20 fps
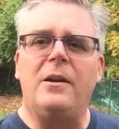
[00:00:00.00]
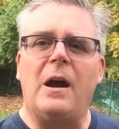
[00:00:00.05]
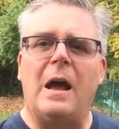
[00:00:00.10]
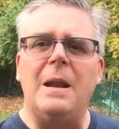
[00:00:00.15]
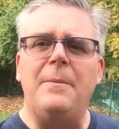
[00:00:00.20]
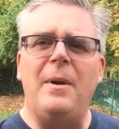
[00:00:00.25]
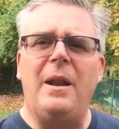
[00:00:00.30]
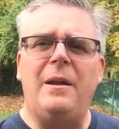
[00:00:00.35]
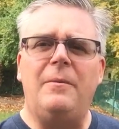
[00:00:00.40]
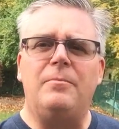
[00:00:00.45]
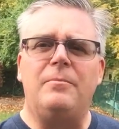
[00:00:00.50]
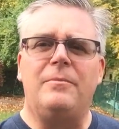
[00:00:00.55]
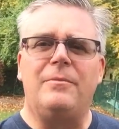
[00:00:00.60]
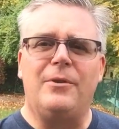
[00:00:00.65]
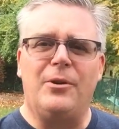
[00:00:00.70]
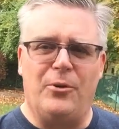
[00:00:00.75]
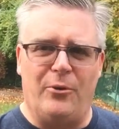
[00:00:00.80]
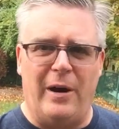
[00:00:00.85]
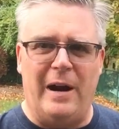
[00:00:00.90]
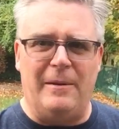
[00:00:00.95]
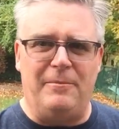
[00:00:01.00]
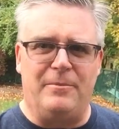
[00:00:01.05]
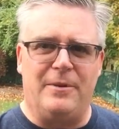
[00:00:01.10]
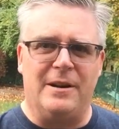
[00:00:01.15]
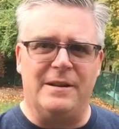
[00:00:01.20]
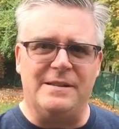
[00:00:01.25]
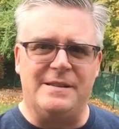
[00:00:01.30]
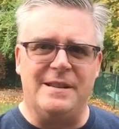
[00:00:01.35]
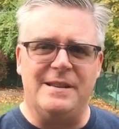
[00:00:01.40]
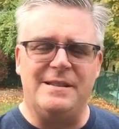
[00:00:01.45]
Got a minute? Great,
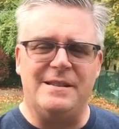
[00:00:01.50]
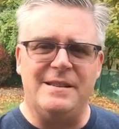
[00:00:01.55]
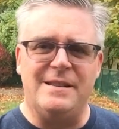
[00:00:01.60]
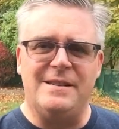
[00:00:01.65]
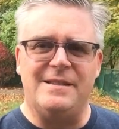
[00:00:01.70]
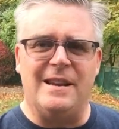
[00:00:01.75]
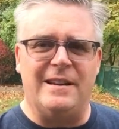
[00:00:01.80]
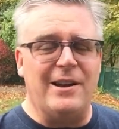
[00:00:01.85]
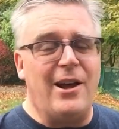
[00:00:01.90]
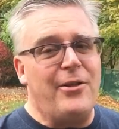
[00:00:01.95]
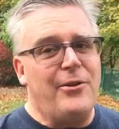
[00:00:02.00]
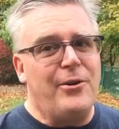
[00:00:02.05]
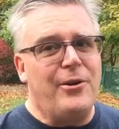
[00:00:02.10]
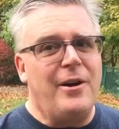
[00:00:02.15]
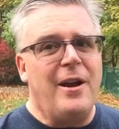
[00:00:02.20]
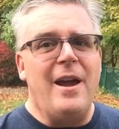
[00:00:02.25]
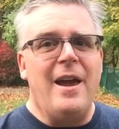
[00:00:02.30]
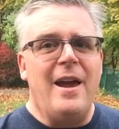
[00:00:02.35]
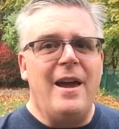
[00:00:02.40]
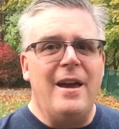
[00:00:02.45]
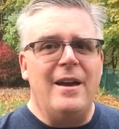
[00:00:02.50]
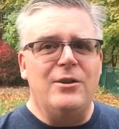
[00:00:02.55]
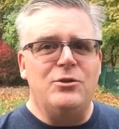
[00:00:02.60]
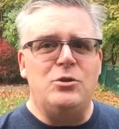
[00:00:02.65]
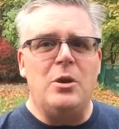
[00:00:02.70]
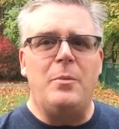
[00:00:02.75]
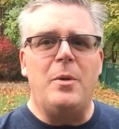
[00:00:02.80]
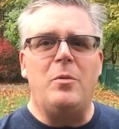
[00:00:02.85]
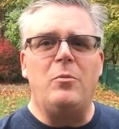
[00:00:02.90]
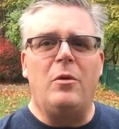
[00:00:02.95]
because this is another
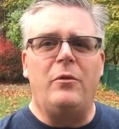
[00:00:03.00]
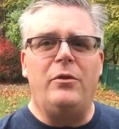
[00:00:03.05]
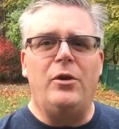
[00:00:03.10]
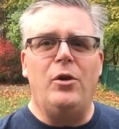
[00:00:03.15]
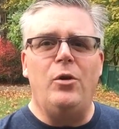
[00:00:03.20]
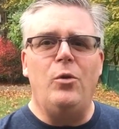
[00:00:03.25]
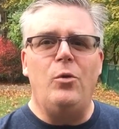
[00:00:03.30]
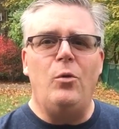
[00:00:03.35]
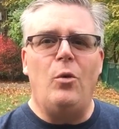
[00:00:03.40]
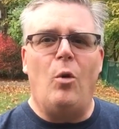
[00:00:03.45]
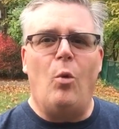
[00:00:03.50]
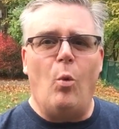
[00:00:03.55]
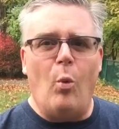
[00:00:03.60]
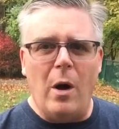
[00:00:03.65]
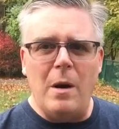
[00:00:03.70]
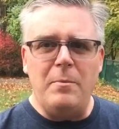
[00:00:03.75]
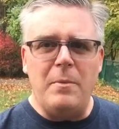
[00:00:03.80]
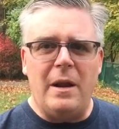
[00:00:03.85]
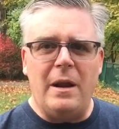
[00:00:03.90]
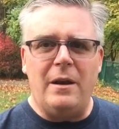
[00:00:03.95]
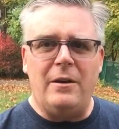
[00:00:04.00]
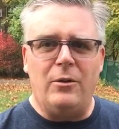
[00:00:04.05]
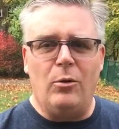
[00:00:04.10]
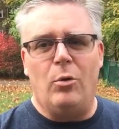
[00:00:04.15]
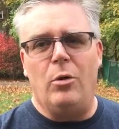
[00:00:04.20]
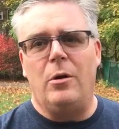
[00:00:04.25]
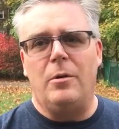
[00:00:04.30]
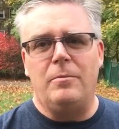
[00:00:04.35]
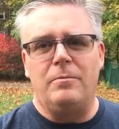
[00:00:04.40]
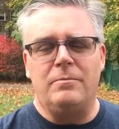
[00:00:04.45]
Tribune Review, 1 minute
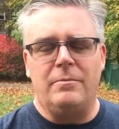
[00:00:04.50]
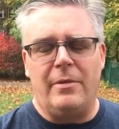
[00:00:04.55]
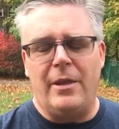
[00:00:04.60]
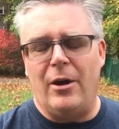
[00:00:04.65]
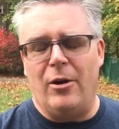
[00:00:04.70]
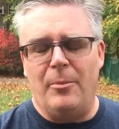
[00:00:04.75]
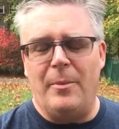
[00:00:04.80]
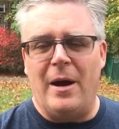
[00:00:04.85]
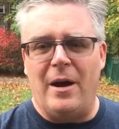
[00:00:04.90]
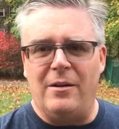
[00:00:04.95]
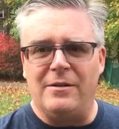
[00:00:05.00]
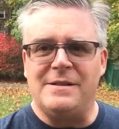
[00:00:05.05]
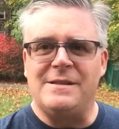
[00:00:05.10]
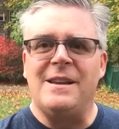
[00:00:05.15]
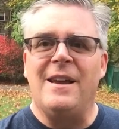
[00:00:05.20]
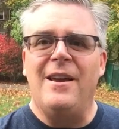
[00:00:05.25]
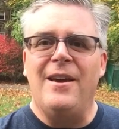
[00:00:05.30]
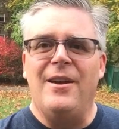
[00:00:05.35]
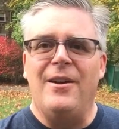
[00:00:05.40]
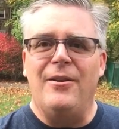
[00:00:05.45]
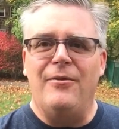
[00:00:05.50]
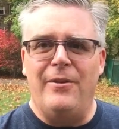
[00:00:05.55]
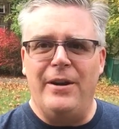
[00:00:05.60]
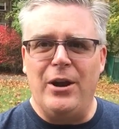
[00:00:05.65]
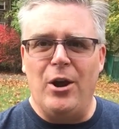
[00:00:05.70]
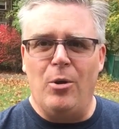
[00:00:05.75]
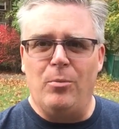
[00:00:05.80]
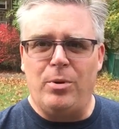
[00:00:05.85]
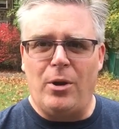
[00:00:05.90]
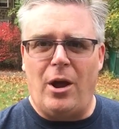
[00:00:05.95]
or thereabouts,
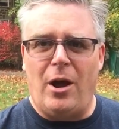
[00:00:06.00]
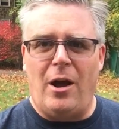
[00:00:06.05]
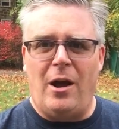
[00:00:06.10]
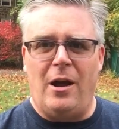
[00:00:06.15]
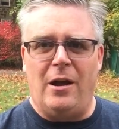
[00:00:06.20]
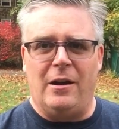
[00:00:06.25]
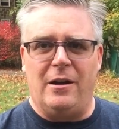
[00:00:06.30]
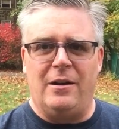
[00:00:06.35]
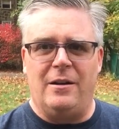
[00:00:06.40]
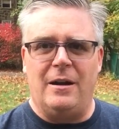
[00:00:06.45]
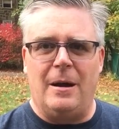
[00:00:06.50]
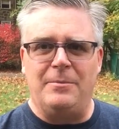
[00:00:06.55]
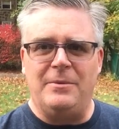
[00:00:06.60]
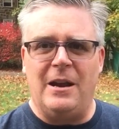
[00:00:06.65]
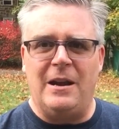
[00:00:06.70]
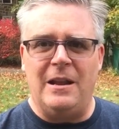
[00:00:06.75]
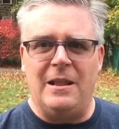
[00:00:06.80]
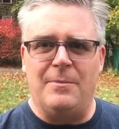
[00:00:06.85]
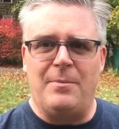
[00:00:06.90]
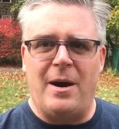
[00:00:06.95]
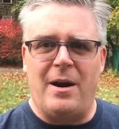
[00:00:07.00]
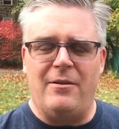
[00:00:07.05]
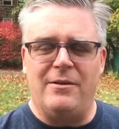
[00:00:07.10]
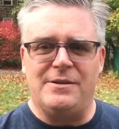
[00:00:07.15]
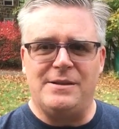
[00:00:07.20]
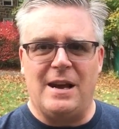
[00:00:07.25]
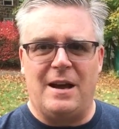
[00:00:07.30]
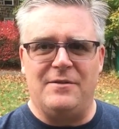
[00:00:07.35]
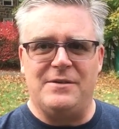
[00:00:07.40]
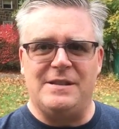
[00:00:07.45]
video blog updating the
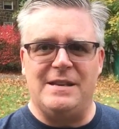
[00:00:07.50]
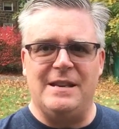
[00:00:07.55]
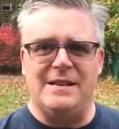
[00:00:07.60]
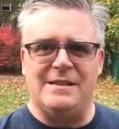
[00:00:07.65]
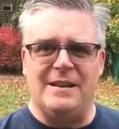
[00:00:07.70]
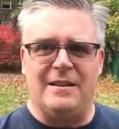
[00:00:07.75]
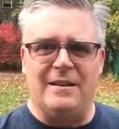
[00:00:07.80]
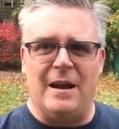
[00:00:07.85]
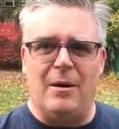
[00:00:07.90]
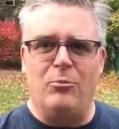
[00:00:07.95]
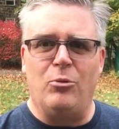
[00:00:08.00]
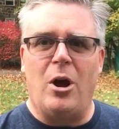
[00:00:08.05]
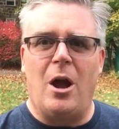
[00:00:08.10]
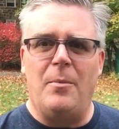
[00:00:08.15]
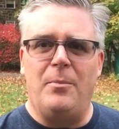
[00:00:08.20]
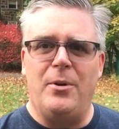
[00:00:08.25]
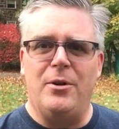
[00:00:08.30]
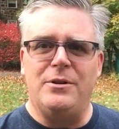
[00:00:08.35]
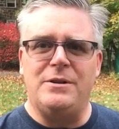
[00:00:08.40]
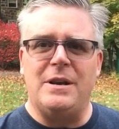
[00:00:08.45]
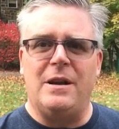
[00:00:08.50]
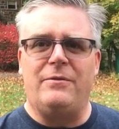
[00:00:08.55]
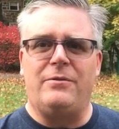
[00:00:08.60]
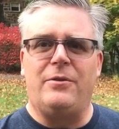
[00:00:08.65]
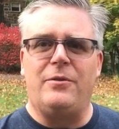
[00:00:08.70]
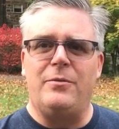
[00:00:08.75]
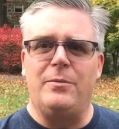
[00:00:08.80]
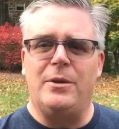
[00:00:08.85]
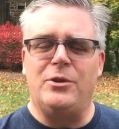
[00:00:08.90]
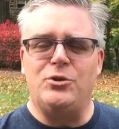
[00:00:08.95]
Pirates off season. I'm Rob Beard
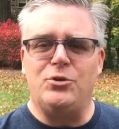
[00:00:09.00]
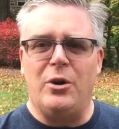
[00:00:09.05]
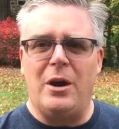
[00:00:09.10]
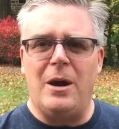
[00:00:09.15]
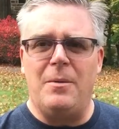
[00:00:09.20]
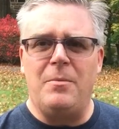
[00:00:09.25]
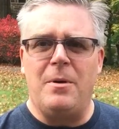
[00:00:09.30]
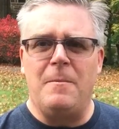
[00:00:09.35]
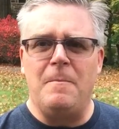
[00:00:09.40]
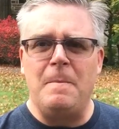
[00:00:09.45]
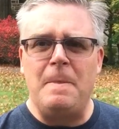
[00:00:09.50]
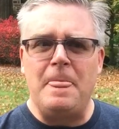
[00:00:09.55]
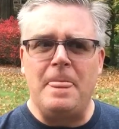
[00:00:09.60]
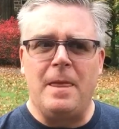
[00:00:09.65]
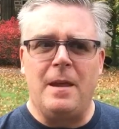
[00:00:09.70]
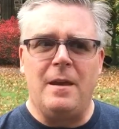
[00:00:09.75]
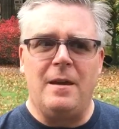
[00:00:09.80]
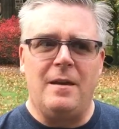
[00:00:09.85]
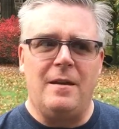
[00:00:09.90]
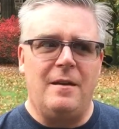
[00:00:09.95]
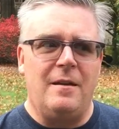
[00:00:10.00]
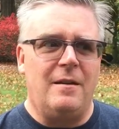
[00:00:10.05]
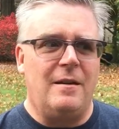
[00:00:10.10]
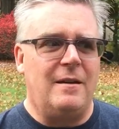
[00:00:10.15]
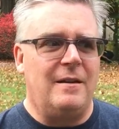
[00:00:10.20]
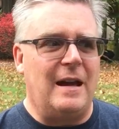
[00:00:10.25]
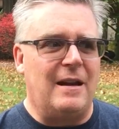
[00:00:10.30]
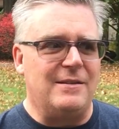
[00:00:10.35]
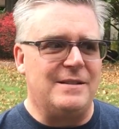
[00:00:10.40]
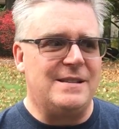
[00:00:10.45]
Temple from the Trib,
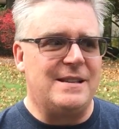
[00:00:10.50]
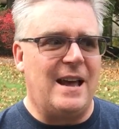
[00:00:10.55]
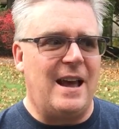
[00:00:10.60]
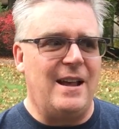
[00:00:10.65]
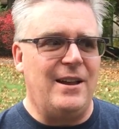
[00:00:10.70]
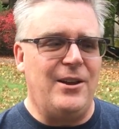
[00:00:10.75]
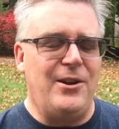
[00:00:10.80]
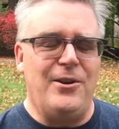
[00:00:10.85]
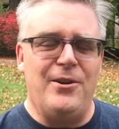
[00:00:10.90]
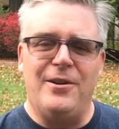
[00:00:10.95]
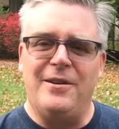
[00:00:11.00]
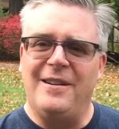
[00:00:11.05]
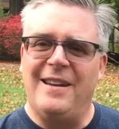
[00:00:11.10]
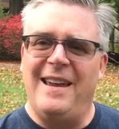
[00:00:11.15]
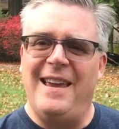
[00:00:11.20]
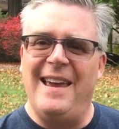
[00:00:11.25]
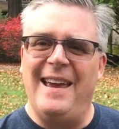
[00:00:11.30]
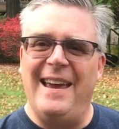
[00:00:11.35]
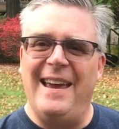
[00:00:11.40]
outside here